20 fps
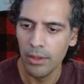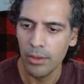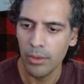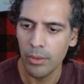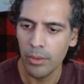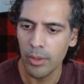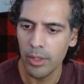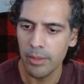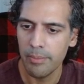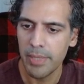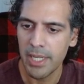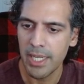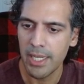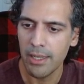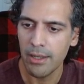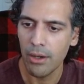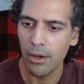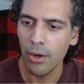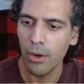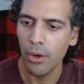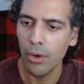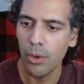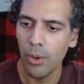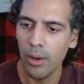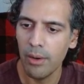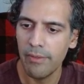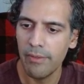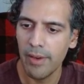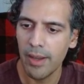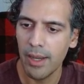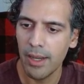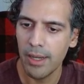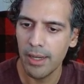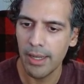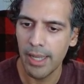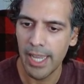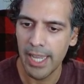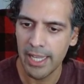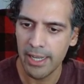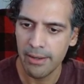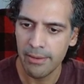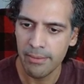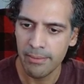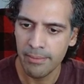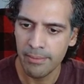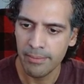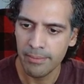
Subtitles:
would be O of n.